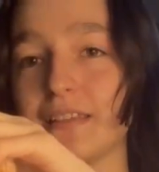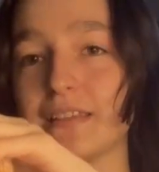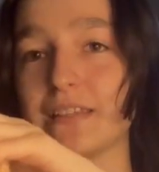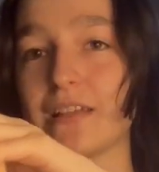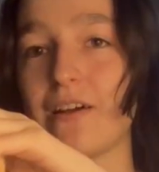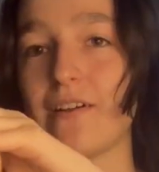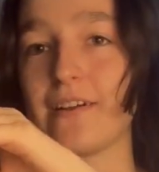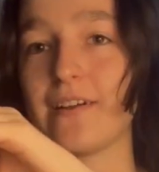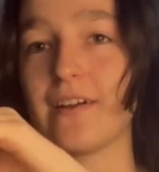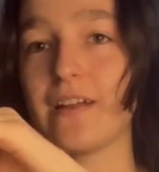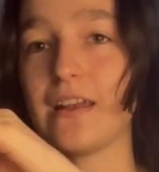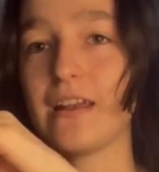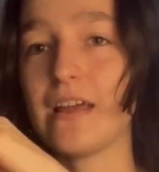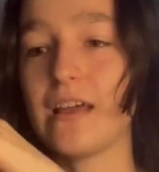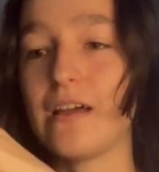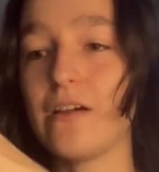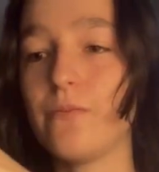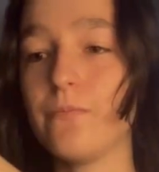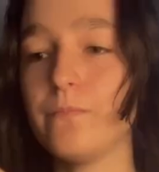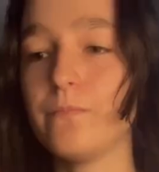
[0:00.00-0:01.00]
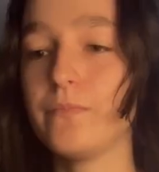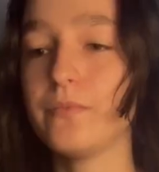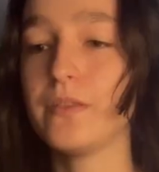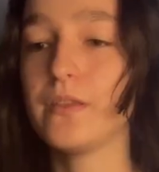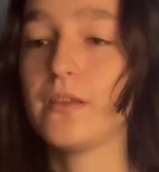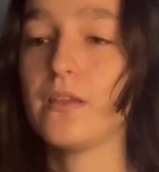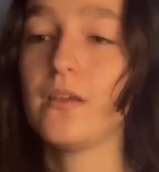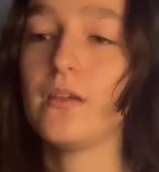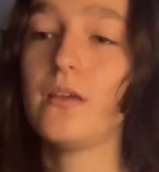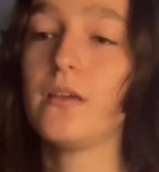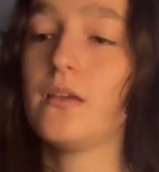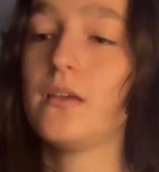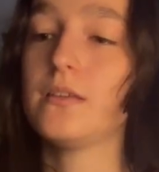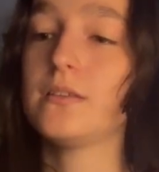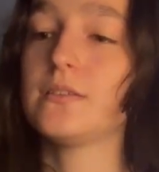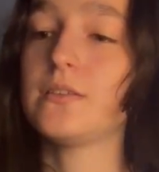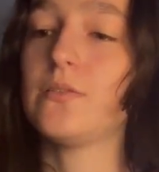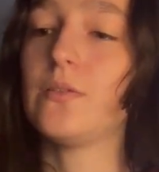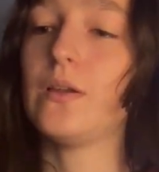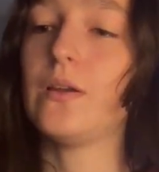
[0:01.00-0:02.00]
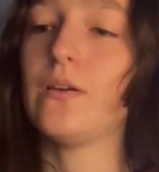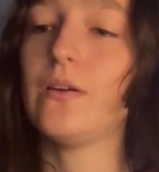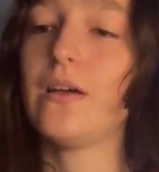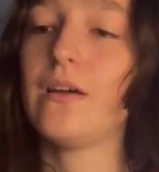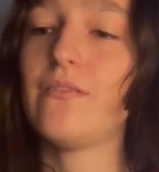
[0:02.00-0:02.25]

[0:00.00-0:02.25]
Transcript: sock right now, so then I'll